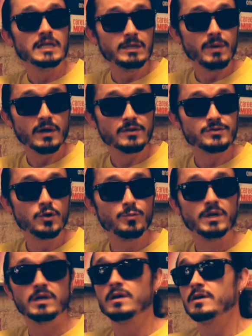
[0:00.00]
Email it to
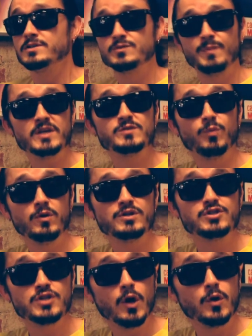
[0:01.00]
me,
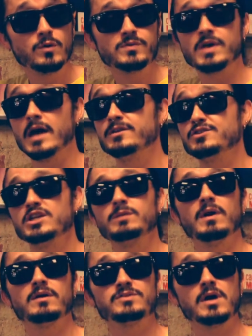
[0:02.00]

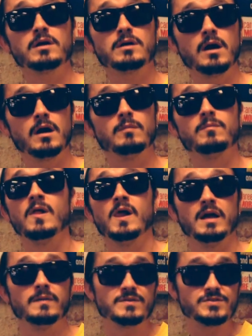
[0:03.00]
spaceboyshows@gmail.com.
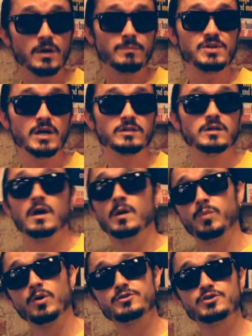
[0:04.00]
In the subject,
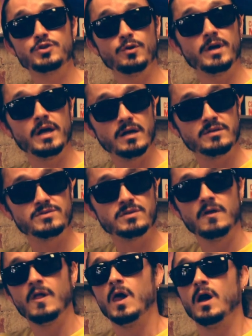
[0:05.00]
put Shirt Heads.
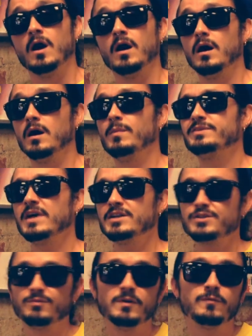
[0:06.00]
Attach
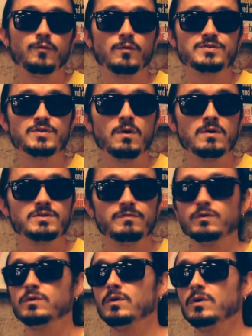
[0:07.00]
3 or 4 songs if
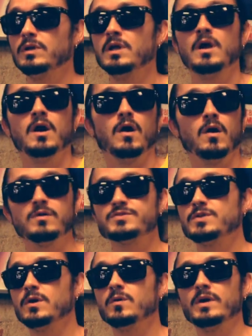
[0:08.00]
you could.
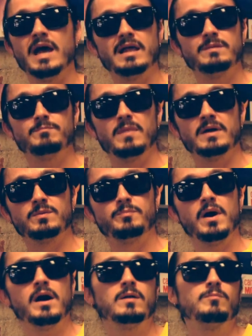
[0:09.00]
Also, at the
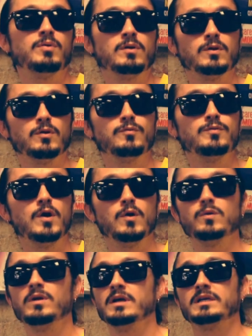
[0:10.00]
bottom, put a little
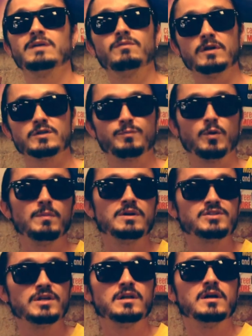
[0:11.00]
note giving us
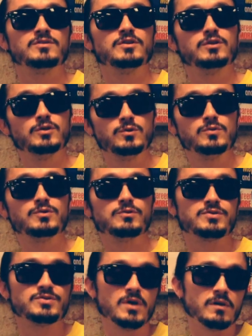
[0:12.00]
permission to use your
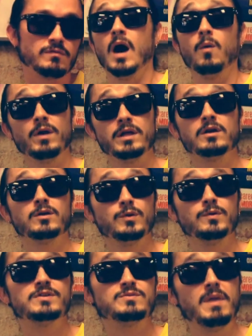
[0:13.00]
stuff. I want to
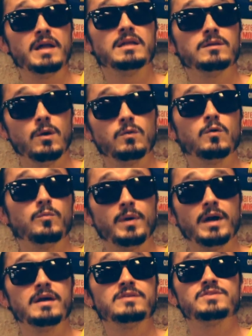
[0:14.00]
include as many local
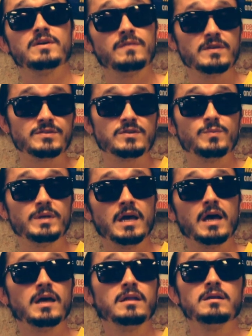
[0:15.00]
bands in this as we
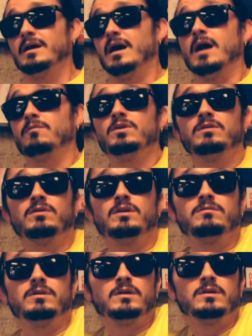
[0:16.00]
can. I really,
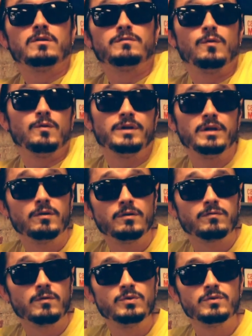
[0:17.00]
really, really look forward to hearing
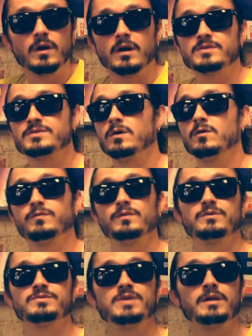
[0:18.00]
from you guys. Hopefully
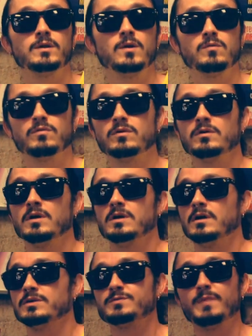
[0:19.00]
you'll send it over.
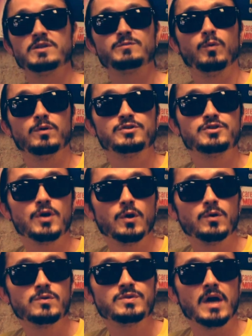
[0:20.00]

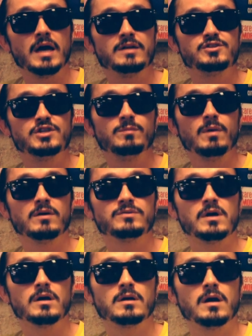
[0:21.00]

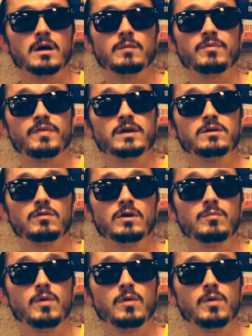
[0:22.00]
spaceboyshows@gmail.com. Thank you very